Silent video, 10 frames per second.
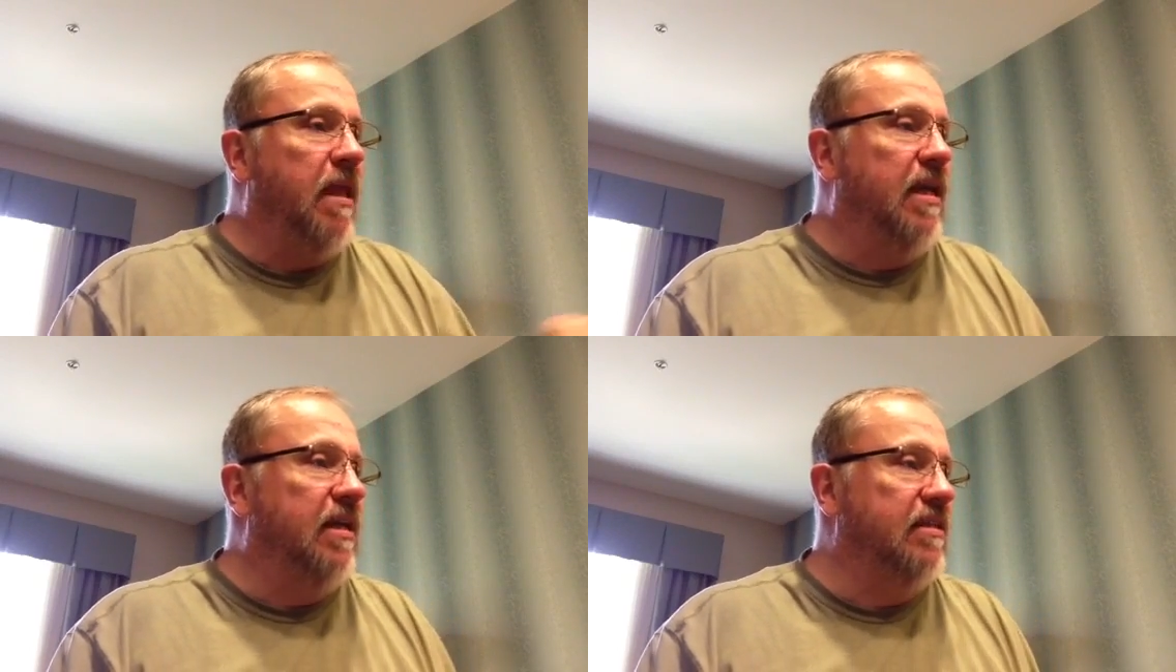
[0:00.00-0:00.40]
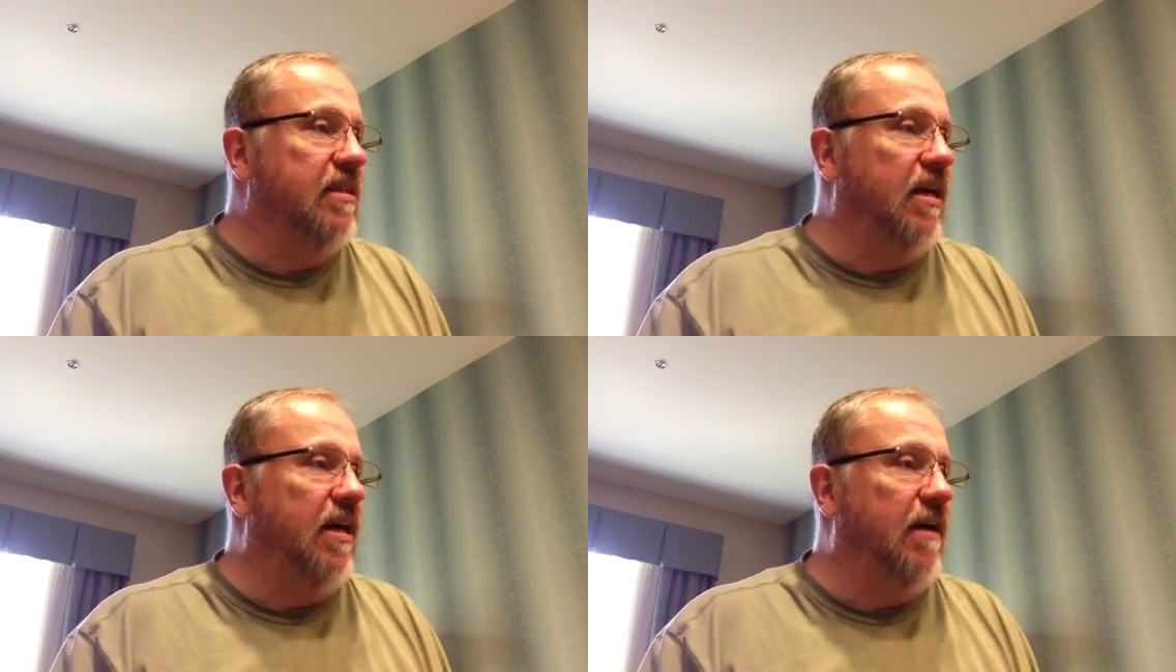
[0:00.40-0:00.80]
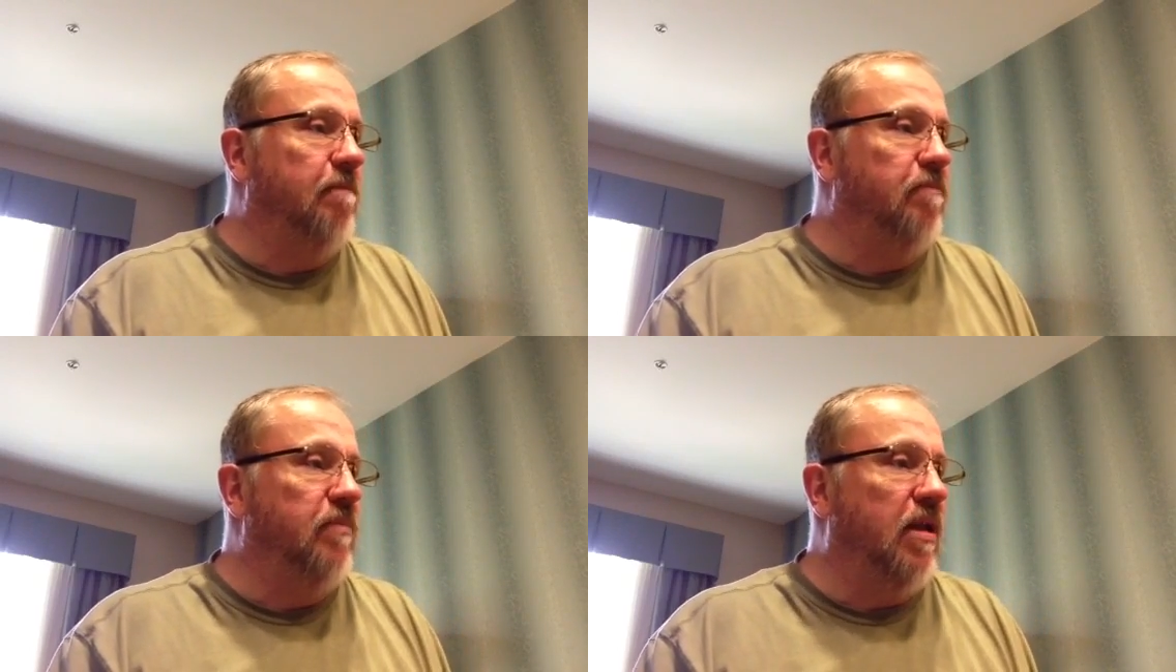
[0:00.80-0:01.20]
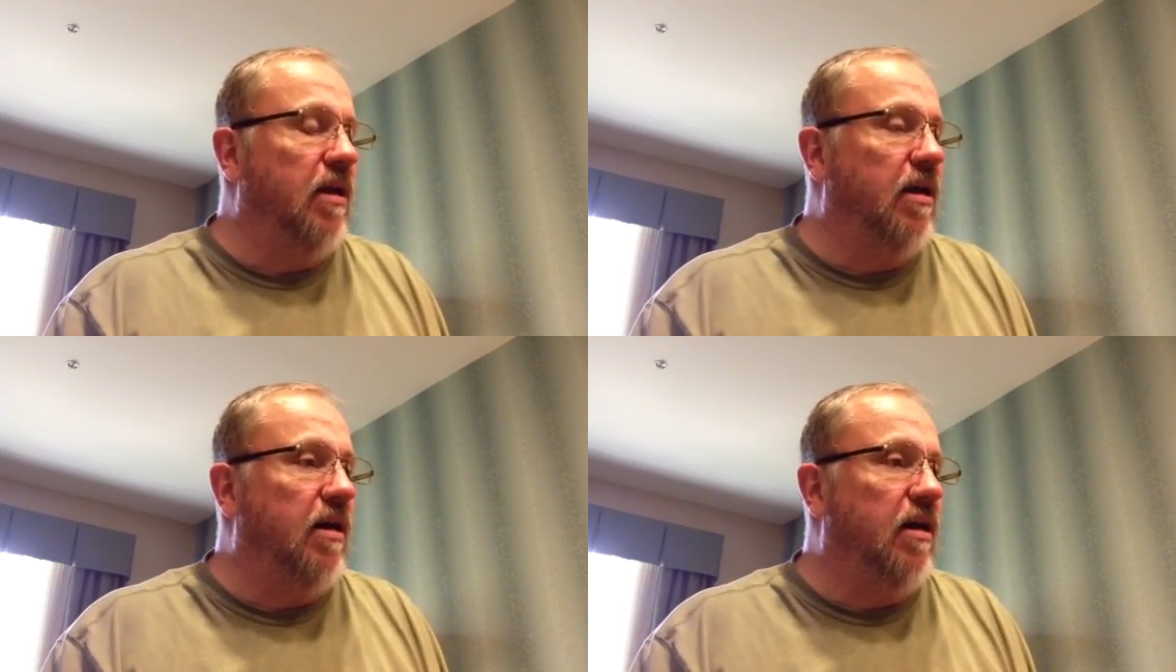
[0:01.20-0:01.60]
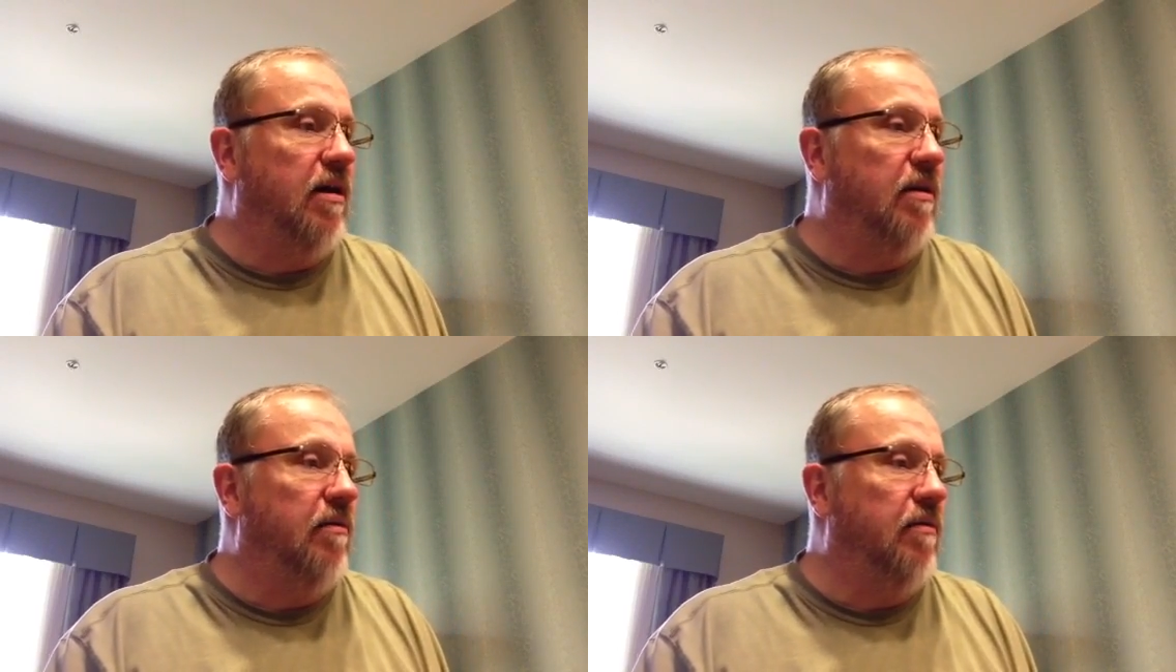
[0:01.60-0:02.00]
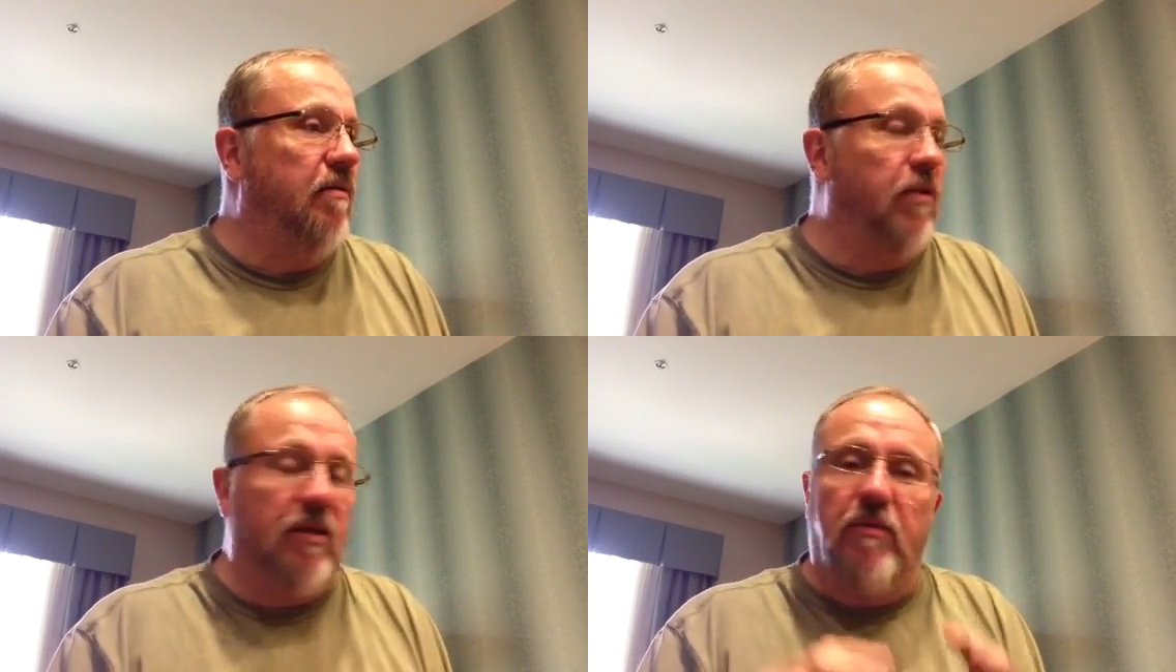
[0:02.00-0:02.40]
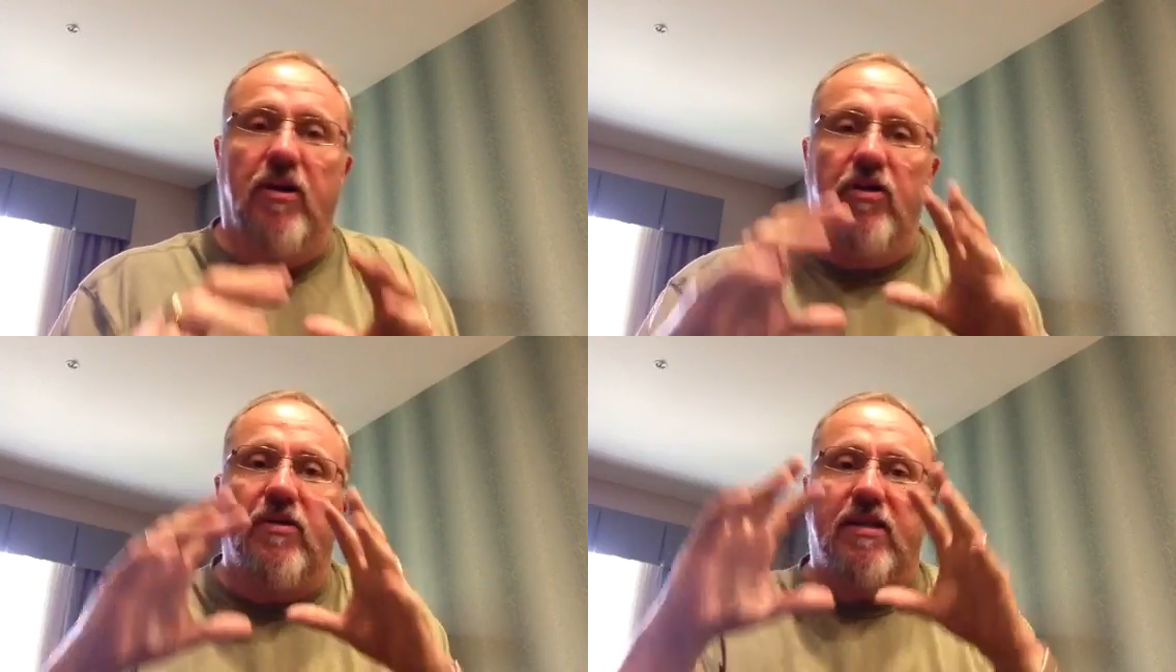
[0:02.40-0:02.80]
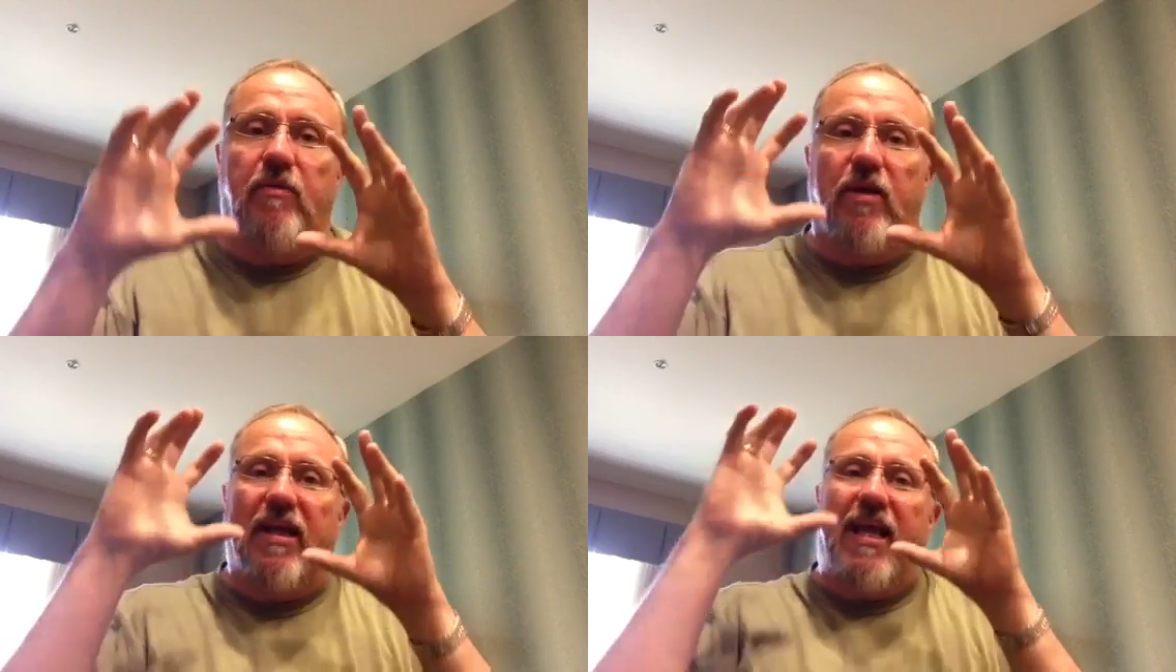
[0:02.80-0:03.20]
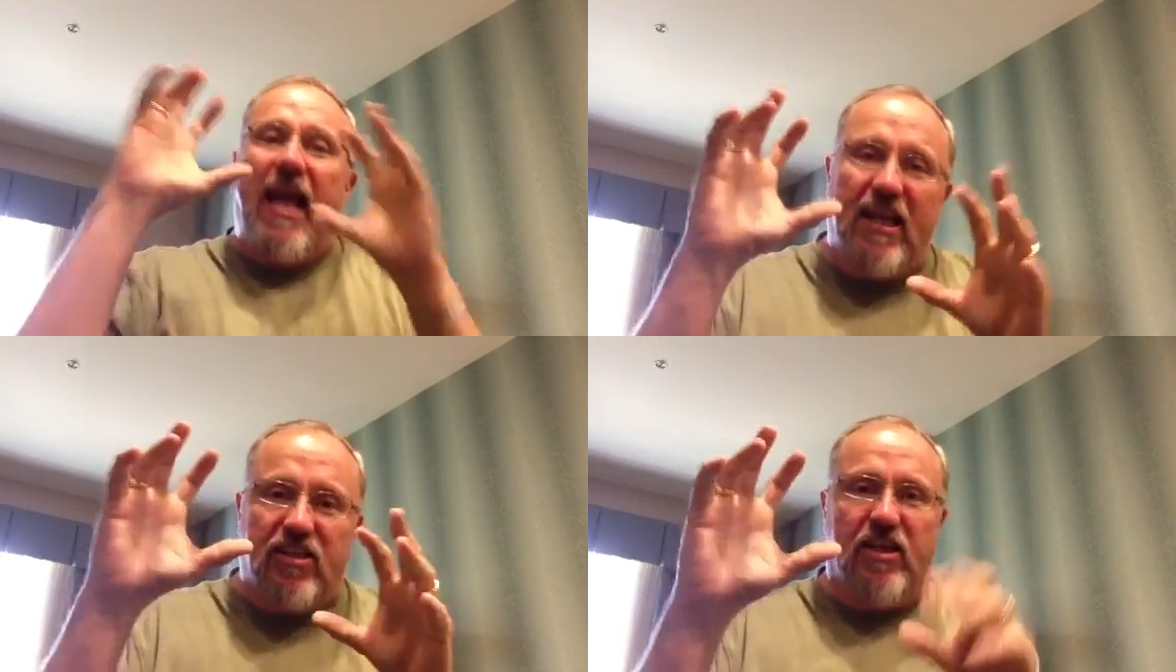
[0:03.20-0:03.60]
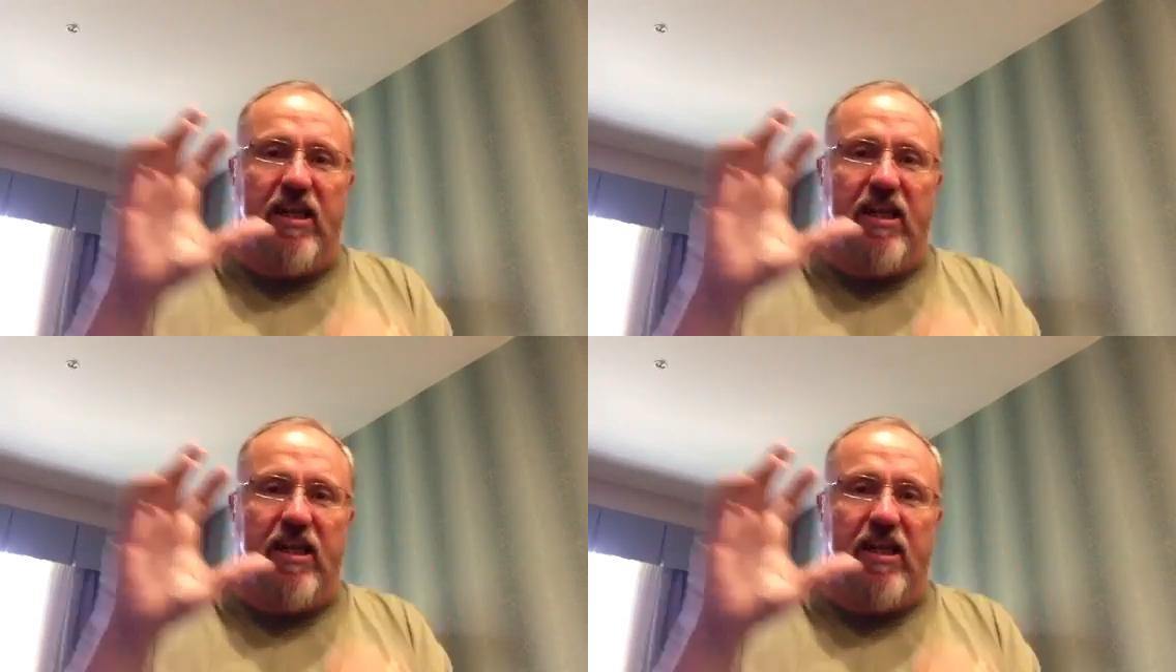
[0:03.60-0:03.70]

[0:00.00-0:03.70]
is what they want to do is they want to catch it,